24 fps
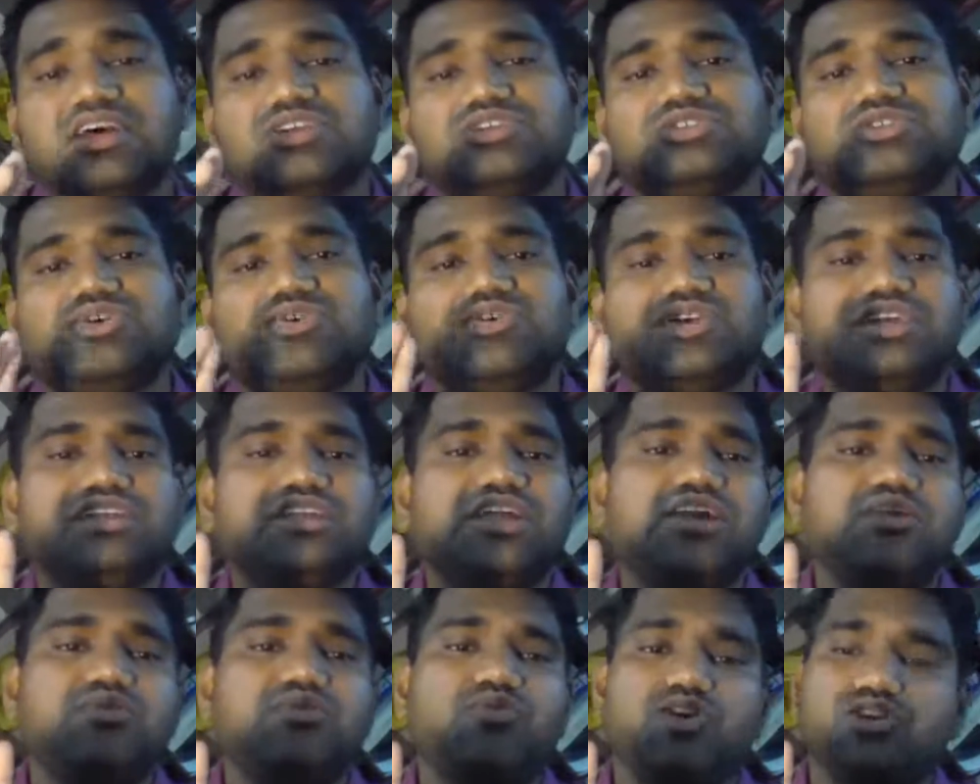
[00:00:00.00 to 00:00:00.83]
So in
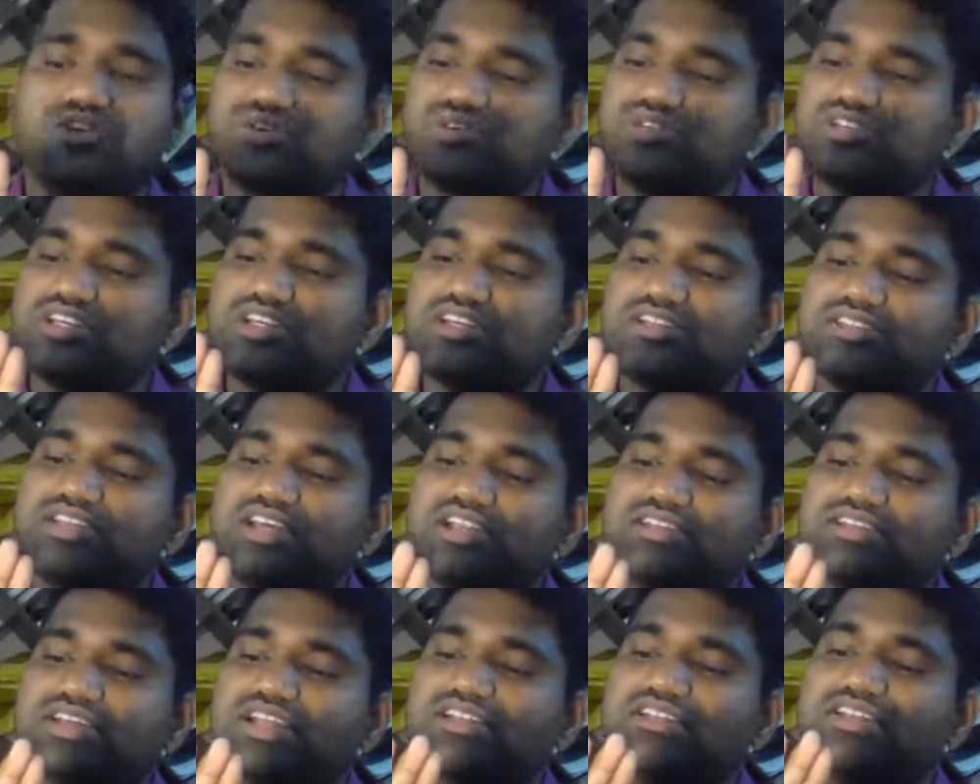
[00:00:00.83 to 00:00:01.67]
that, what you see is
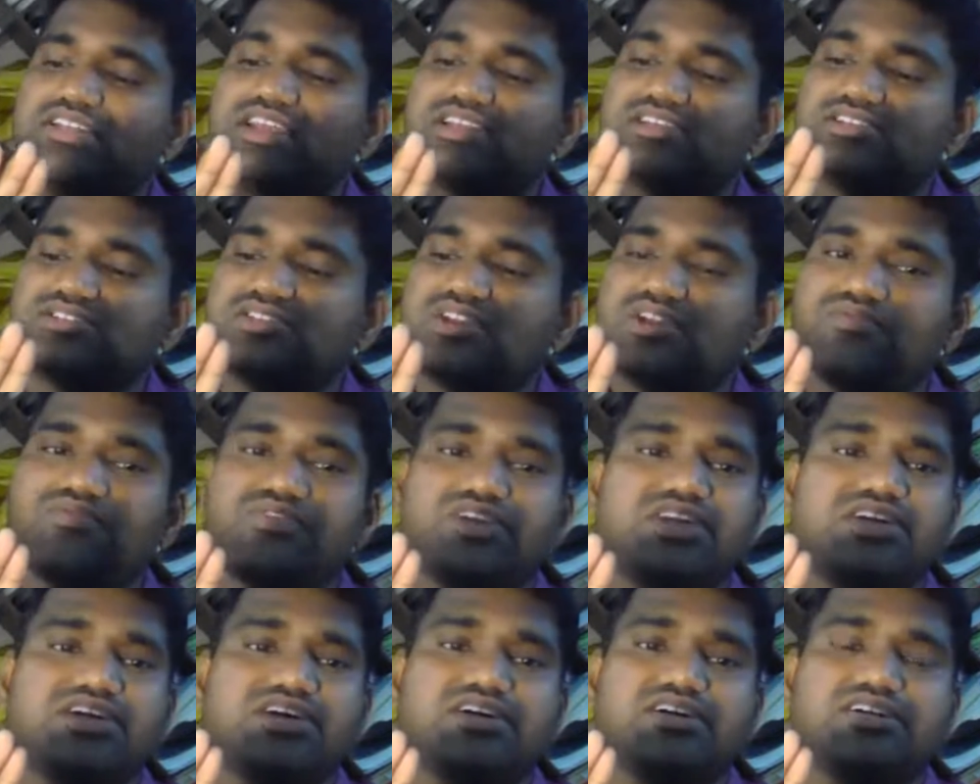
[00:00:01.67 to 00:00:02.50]
there is another extra
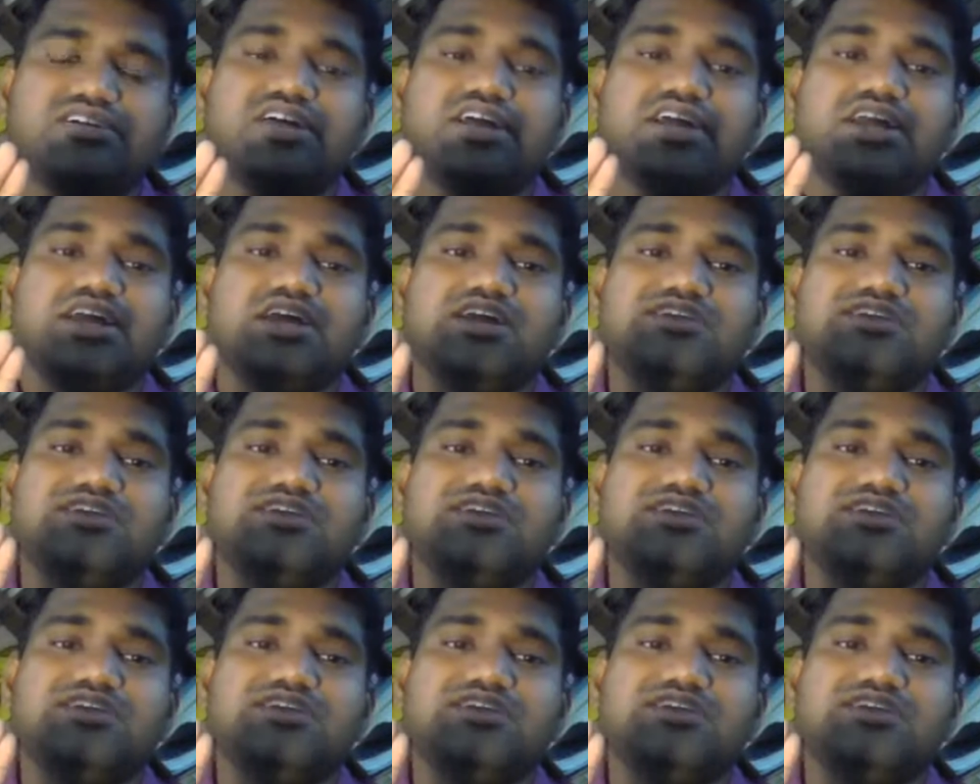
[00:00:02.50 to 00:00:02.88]
finger.